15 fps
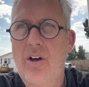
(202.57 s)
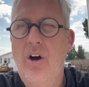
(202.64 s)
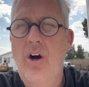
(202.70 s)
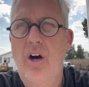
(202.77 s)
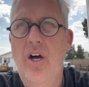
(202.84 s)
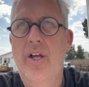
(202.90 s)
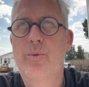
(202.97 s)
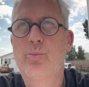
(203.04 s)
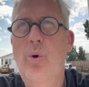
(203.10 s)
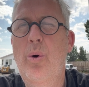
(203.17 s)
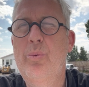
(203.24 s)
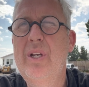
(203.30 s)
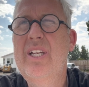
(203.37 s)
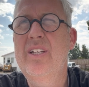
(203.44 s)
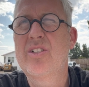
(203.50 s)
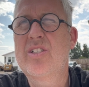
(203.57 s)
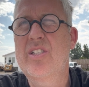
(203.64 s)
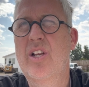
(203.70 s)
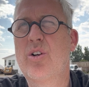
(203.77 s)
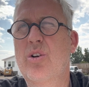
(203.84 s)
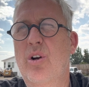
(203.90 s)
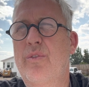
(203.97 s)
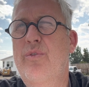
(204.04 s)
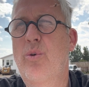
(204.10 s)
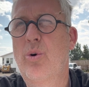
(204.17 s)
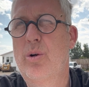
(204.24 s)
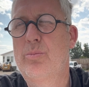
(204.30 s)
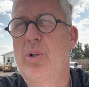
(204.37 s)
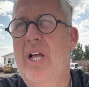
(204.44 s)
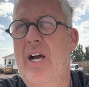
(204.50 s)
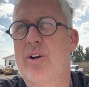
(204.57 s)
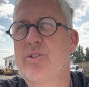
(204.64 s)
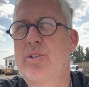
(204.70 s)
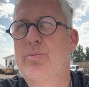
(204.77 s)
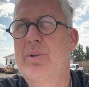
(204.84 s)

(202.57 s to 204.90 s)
on what we consider affordable housing